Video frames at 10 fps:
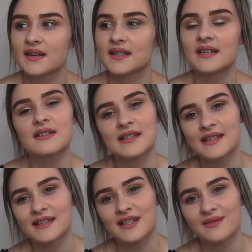say nice
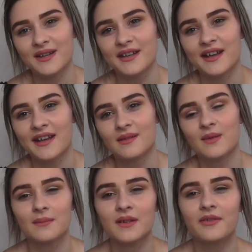things to me and that
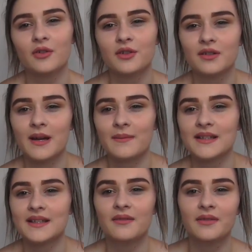make me feel good about
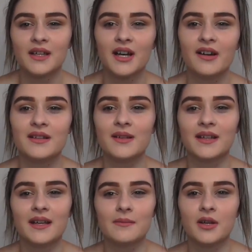myself and encourage me to
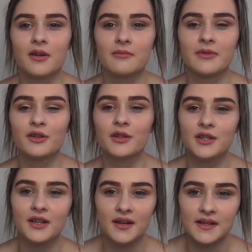keep going because
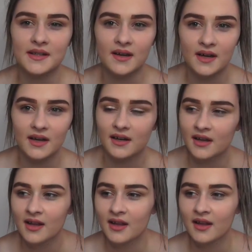you guys are,
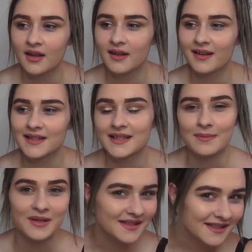as
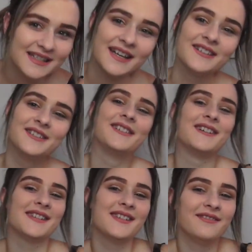sappy as it sounds, you
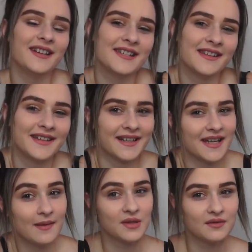guys are the reason that I
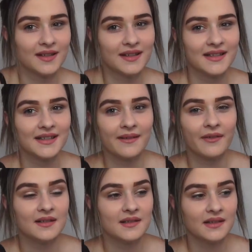keep doing this. If
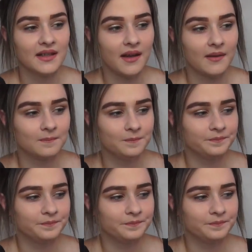I didn't get